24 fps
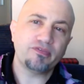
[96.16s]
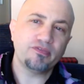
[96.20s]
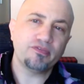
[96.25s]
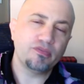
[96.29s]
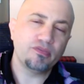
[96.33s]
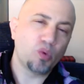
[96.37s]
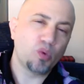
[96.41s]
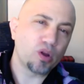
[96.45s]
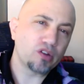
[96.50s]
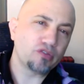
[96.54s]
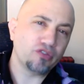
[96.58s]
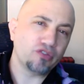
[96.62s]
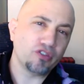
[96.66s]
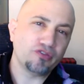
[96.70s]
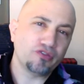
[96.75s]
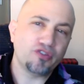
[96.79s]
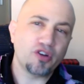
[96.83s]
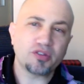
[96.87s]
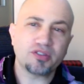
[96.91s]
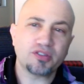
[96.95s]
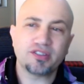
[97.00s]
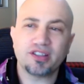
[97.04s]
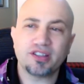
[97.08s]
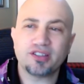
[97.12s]
wonderful
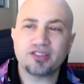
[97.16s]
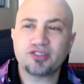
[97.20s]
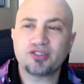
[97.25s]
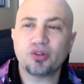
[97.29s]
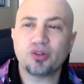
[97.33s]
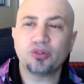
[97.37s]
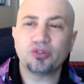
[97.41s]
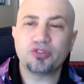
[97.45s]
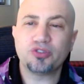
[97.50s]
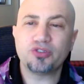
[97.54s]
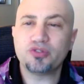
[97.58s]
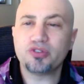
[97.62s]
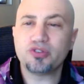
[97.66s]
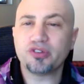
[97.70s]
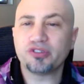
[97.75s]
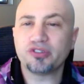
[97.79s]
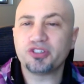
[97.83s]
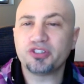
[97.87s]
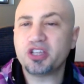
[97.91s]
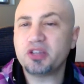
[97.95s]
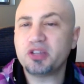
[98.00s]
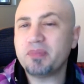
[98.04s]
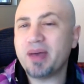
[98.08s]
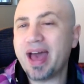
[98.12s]
folks that sold you your
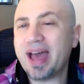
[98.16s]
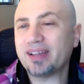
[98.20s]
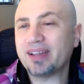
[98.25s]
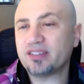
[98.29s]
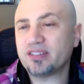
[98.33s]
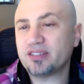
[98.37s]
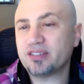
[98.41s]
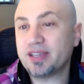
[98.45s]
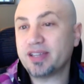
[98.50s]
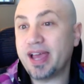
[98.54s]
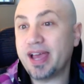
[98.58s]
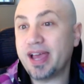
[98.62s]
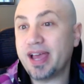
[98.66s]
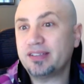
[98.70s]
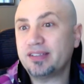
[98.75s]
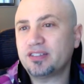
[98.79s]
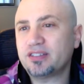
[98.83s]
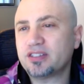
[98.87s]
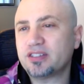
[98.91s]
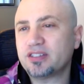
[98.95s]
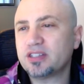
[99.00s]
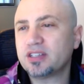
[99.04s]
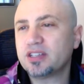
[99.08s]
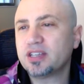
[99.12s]
GMAT
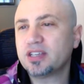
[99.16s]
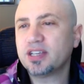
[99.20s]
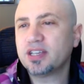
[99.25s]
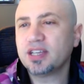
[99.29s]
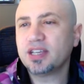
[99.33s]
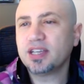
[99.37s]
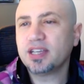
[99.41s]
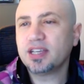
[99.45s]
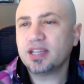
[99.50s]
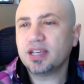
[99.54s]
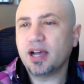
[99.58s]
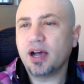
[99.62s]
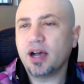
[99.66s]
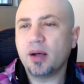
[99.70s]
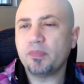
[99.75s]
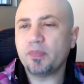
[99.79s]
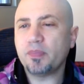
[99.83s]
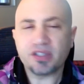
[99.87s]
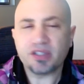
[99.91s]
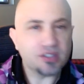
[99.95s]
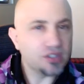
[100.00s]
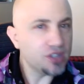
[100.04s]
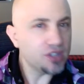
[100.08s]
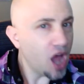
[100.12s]
test.
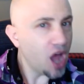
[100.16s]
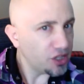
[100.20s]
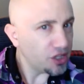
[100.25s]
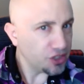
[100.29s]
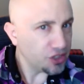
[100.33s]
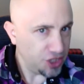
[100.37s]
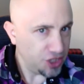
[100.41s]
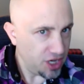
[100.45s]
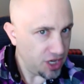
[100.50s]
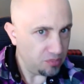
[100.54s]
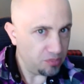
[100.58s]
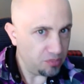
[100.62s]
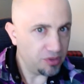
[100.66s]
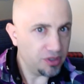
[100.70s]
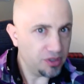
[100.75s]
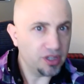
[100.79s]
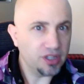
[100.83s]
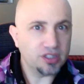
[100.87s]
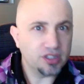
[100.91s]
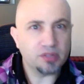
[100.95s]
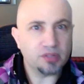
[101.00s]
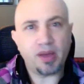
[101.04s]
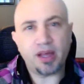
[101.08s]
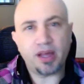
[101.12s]
It's not cheap. It's about